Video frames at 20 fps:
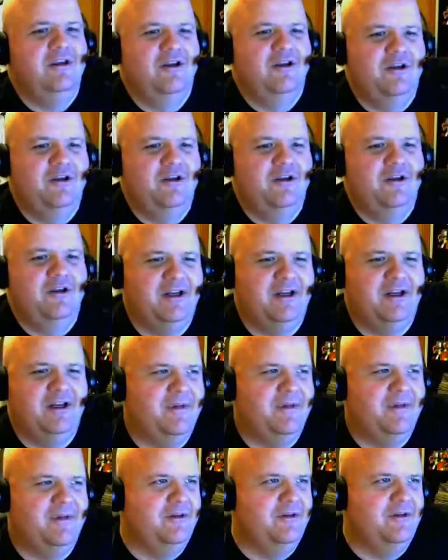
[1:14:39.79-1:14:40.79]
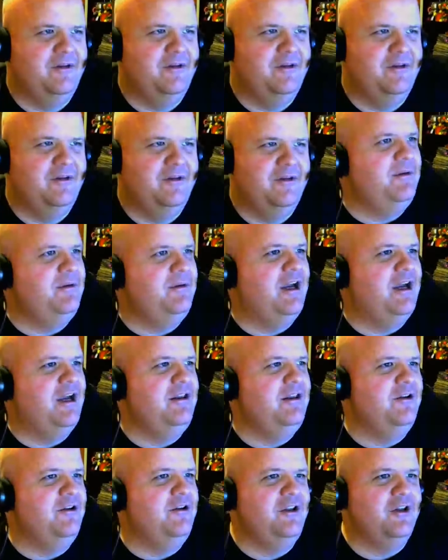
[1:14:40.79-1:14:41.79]
Okay. Nope.
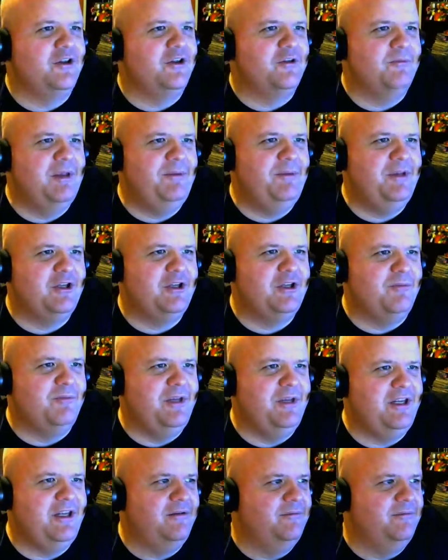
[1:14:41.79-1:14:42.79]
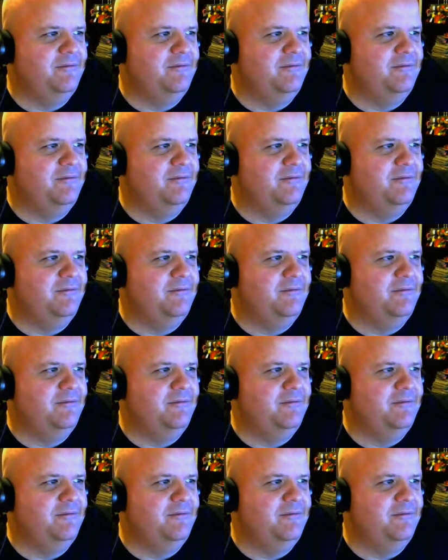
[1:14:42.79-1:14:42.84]
There it is. Maybe it's me.